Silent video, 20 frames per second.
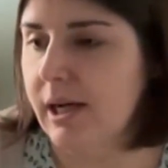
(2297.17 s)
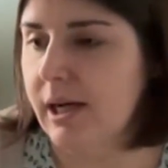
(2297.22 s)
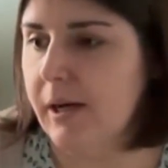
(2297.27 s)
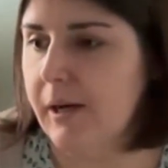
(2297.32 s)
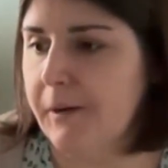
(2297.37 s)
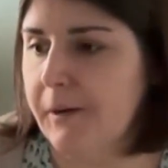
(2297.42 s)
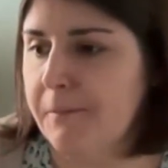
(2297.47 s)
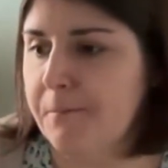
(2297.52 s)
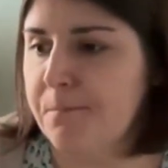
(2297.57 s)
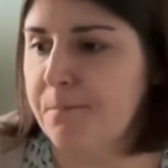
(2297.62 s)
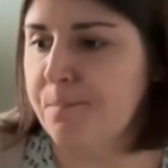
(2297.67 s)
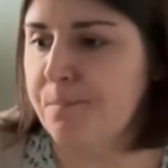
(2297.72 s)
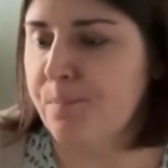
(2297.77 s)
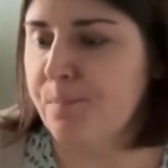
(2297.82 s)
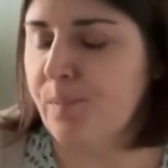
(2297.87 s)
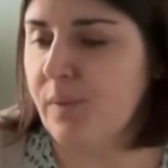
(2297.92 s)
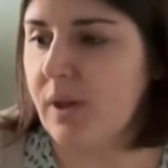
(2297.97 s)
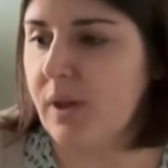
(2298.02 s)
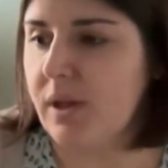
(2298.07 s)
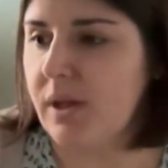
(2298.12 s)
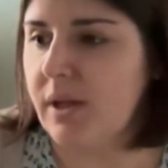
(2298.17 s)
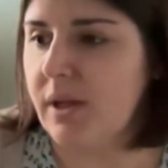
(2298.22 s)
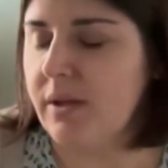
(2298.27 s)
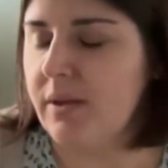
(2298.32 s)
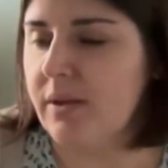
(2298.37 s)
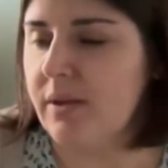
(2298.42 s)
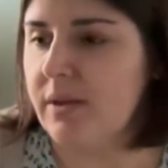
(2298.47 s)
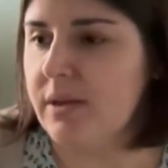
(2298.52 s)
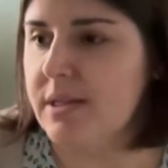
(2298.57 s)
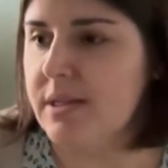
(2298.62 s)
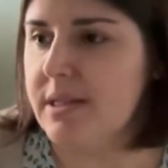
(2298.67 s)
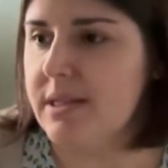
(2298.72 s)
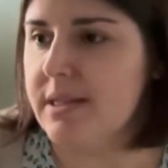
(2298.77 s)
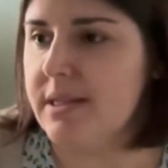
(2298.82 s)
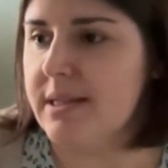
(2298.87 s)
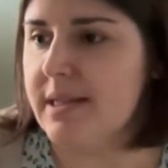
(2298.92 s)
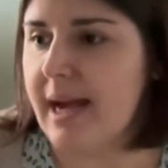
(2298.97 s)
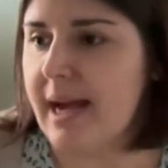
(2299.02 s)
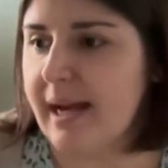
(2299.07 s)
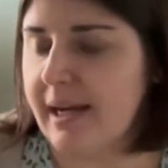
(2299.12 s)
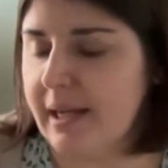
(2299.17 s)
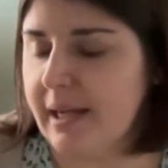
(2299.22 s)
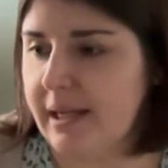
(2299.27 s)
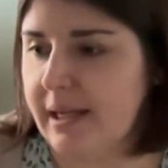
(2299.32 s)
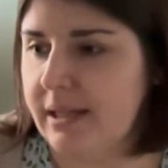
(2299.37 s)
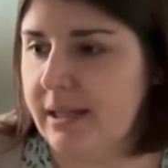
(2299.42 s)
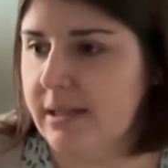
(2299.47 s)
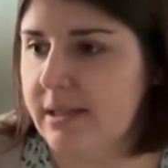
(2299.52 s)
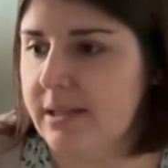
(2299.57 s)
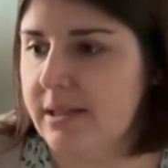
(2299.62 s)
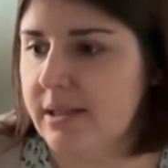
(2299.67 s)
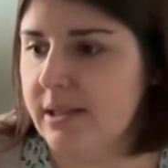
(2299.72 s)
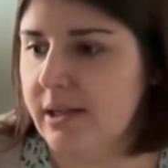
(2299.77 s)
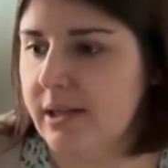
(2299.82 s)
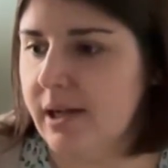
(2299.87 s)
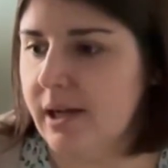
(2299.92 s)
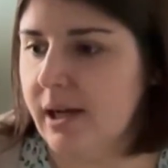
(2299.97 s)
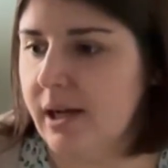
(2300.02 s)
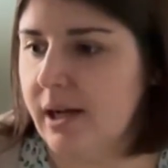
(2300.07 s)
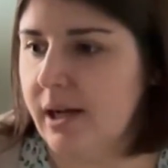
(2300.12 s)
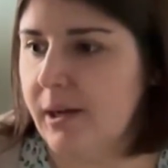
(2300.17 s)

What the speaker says: The second